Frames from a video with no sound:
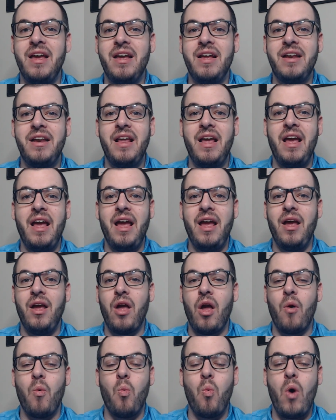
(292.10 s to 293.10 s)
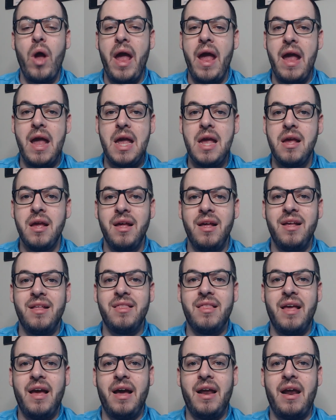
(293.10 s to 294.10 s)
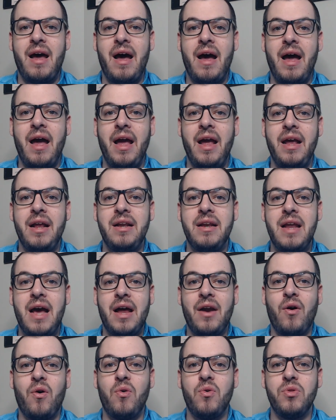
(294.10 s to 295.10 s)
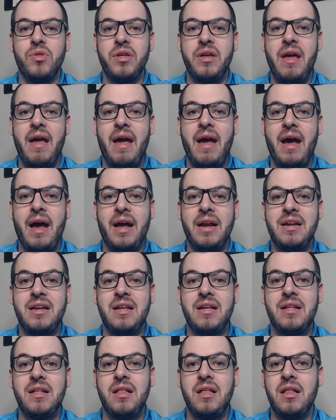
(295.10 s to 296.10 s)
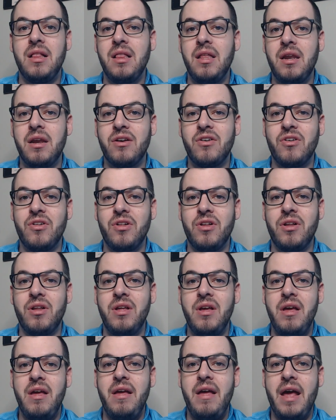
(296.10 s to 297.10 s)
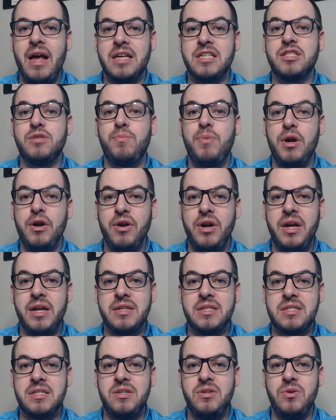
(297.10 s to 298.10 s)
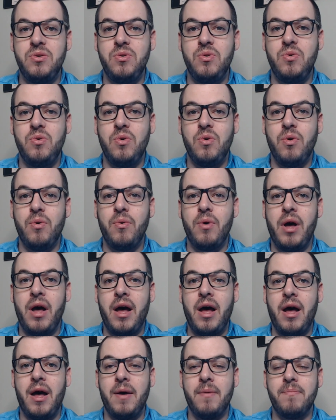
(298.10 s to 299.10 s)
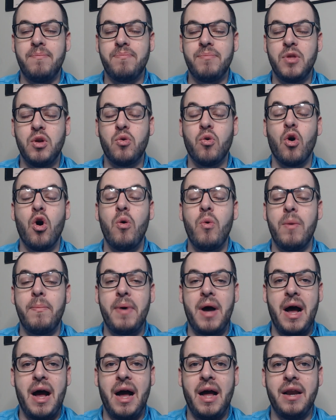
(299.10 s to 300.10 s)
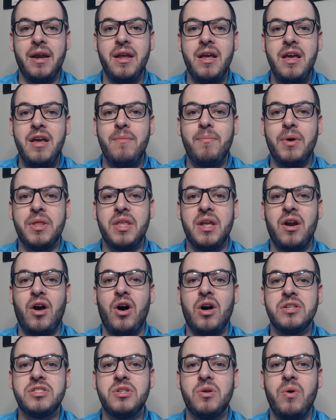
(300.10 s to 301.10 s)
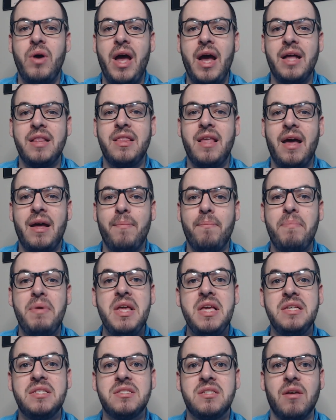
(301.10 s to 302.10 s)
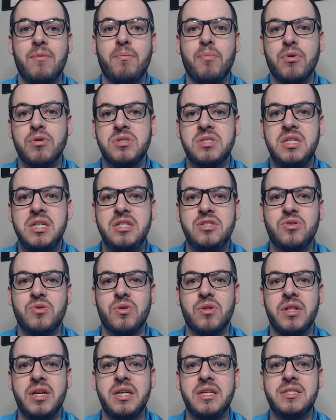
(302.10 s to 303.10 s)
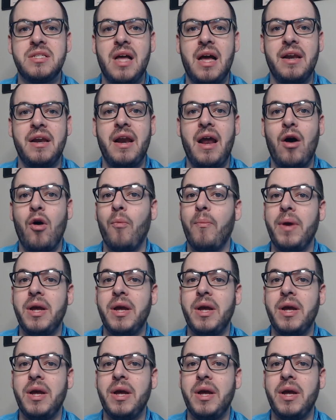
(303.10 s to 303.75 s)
in a way that I not only had clinical experience to grow upon, but then also had that piece of proceduralist on an